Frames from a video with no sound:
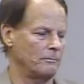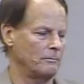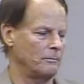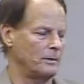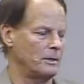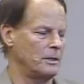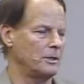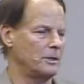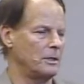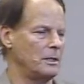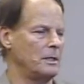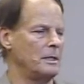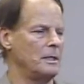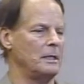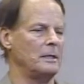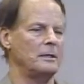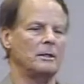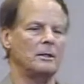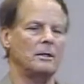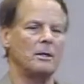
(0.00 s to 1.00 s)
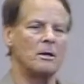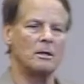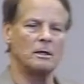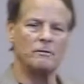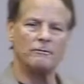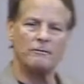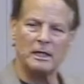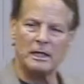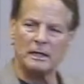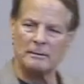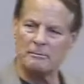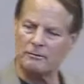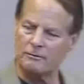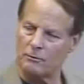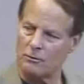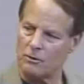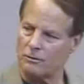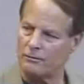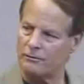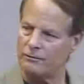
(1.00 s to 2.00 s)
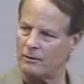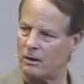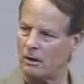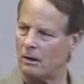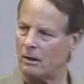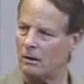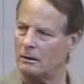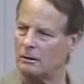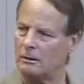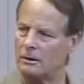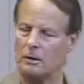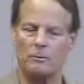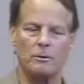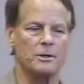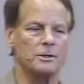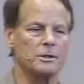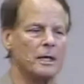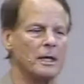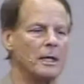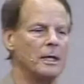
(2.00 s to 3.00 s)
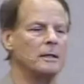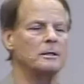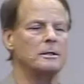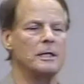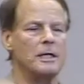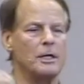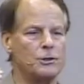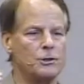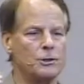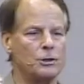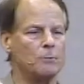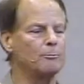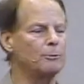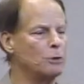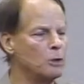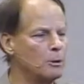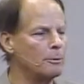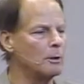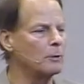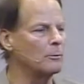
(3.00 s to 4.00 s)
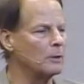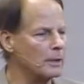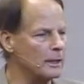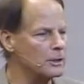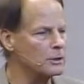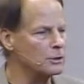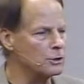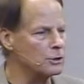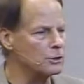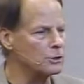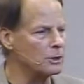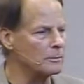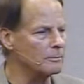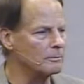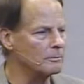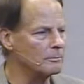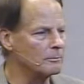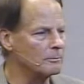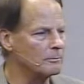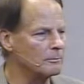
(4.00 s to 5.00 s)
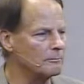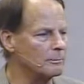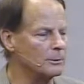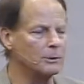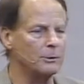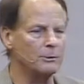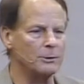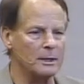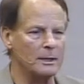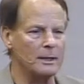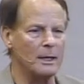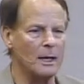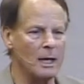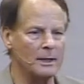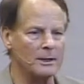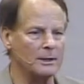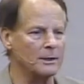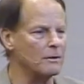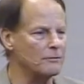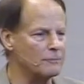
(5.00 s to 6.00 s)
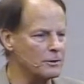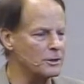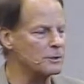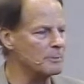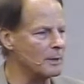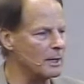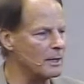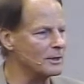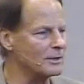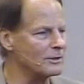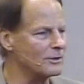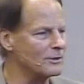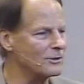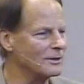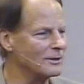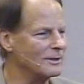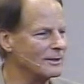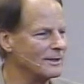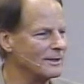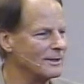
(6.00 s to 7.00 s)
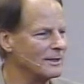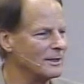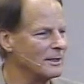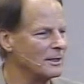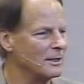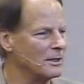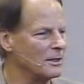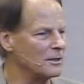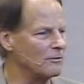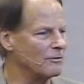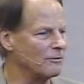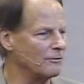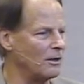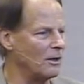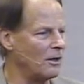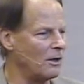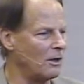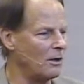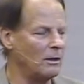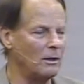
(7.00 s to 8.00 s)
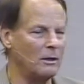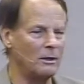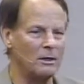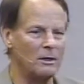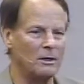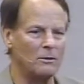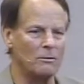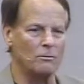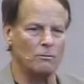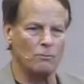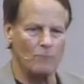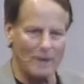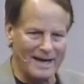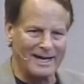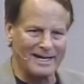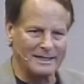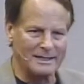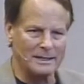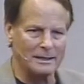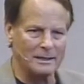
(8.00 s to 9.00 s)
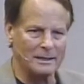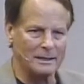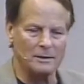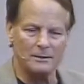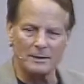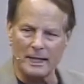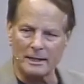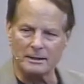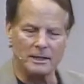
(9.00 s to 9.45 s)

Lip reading: You see, in the Garden of Eden before the fall, there was a teacher-pupil relationship between God and our first parents. The fall wrecked that